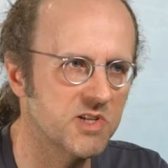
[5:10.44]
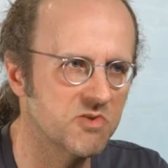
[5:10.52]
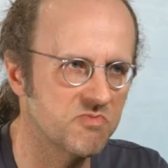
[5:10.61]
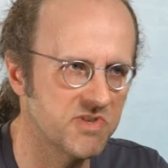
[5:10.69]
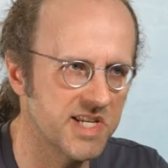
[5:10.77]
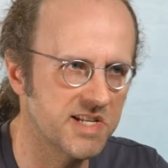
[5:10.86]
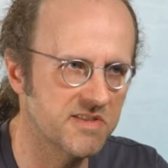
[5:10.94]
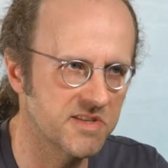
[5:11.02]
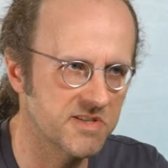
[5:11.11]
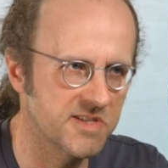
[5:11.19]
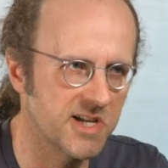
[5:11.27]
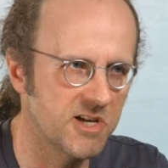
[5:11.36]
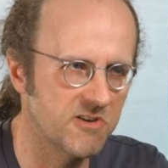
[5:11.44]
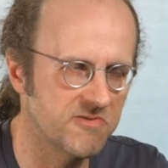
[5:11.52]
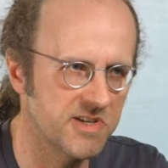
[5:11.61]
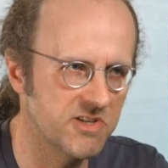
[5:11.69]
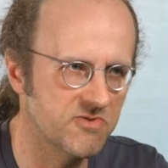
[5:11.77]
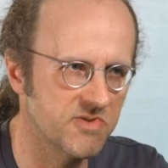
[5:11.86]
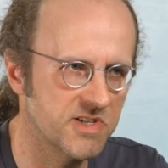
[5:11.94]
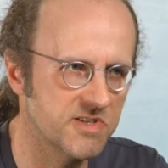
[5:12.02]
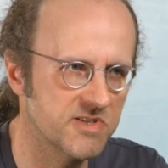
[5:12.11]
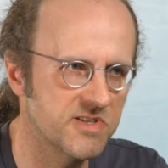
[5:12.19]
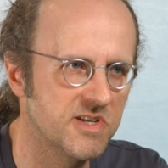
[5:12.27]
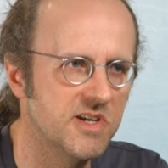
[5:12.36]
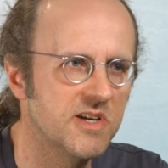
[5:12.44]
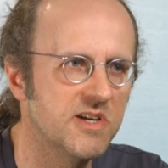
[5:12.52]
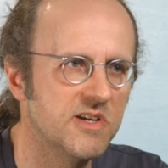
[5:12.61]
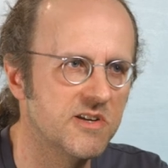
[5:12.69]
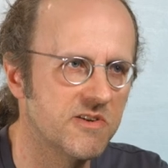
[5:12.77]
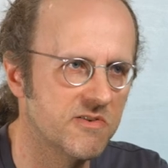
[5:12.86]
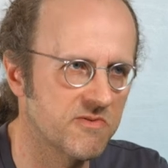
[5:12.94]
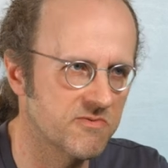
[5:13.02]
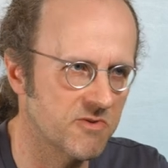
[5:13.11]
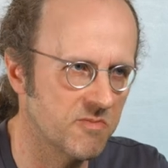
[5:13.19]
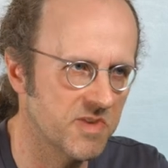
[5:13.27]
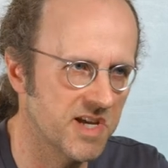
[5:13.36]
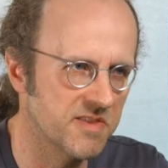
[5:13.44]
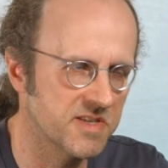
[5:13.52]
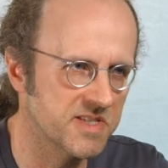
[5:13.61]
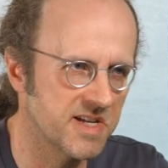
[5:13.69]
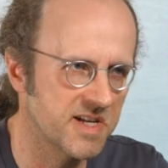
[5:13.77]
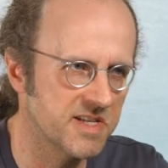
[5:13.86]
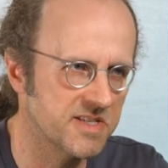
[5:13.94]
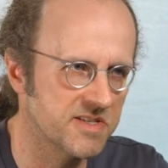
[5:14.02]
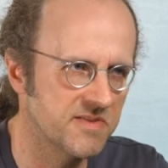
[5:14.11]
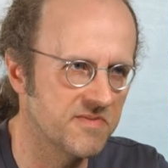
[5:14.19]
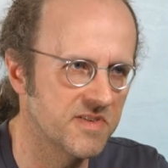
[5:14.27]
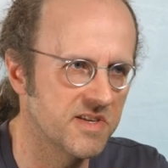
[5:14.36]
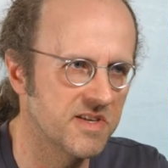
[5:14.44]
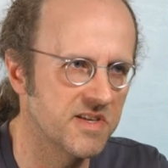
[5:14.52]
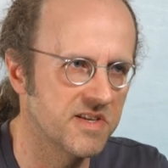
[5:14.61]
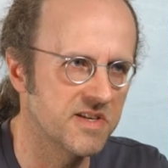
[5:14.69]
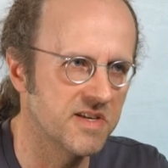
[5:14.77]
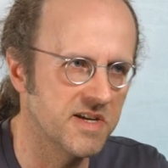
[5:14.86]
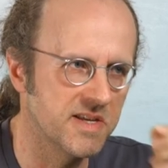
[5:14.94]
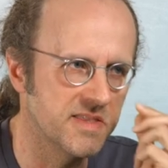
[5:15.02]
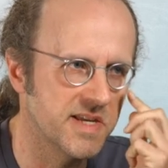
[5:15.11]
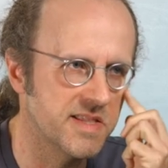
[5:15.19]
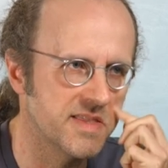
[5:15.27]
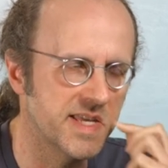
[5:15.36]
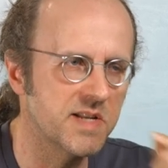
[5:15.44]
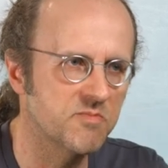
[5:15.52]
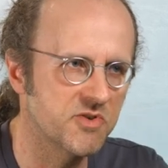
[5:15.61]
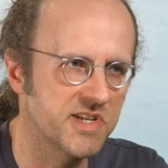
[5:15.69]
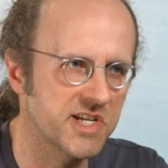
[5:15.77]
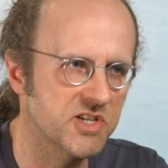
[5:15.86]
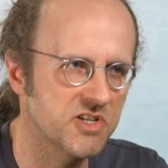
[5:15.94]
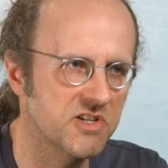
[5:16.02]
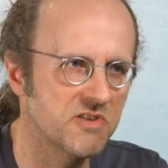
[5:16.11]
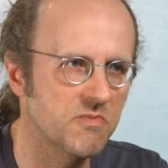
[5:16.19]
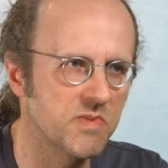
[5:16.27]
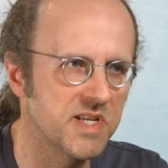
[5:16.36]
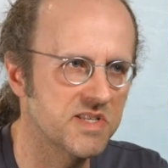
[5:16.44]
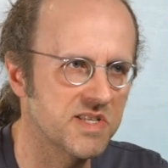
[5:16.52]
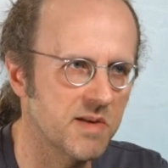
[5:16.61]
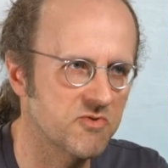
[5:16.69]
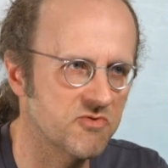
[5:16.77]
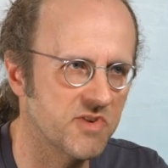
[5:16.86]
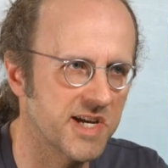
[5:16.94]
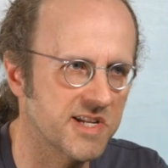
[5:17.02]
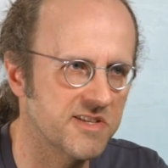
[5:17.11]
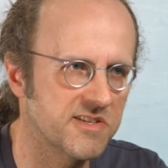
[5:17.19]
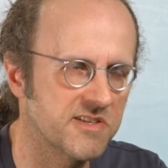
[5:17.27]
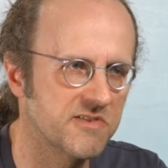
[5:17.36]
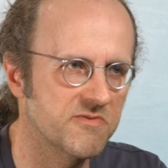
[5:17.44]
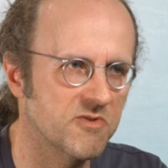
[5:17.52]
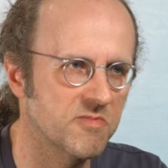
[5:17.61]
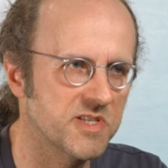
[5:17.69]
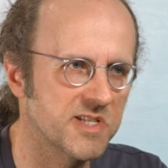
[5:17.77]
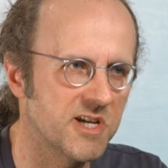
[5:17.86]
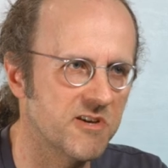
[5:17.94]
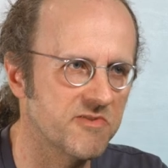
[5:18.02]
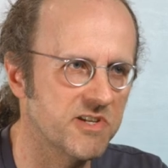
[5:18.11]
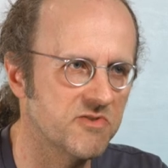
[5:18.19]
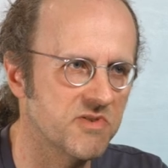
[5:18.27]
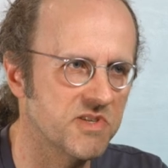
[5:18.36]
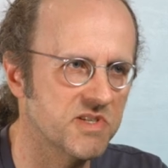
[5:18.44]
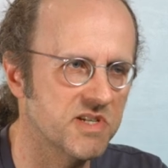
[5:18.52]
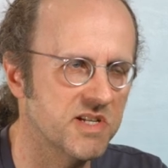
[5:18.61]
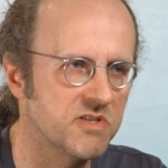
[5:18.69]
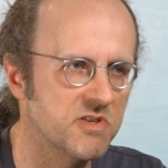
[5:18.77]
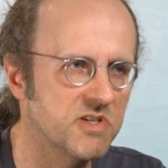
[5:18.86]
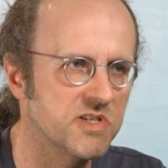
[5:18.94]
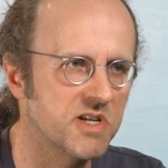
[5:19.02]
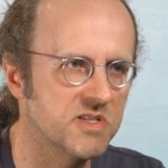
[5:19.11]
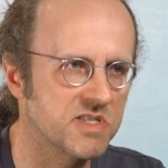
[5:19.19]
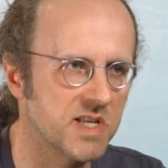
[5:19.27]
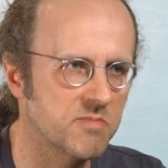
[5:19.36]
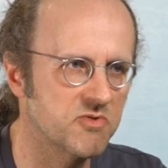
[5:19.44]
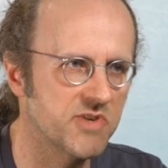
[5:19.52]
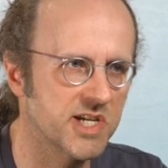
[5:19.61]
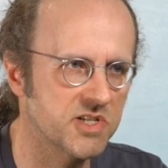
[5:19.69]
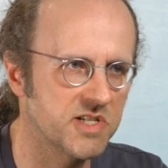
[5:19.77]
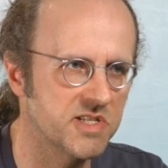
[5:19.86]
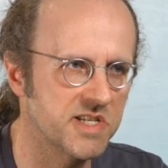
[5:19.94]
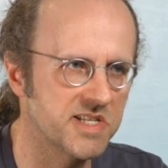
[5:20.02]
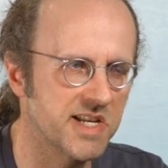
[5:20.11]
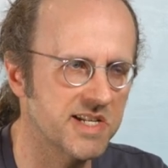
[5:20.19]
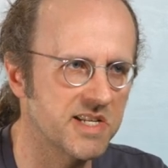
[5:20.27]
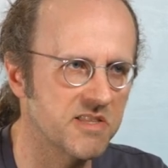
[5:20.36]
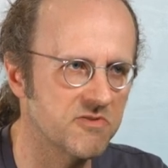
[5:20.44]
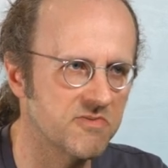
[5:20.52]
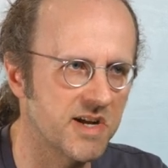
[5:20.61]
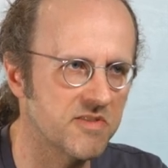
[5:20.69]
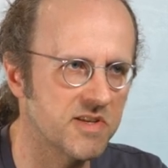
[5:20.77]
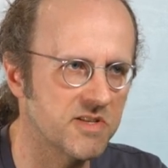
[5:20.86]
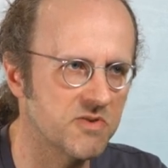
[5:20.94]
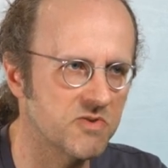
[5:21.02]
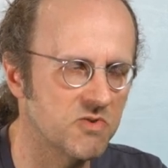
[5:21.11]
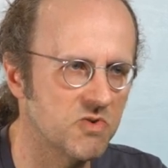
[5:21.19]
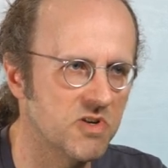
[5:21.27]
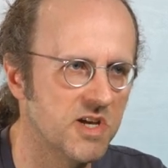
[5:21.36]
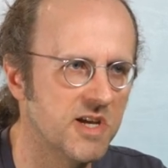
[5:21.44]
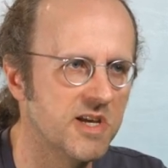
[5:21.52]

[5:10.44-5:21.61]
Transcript: to predict the star of interest from the other stars. And then that prediction we subtract from the star of interest. And it turns out subtraction is exactly the right thing to do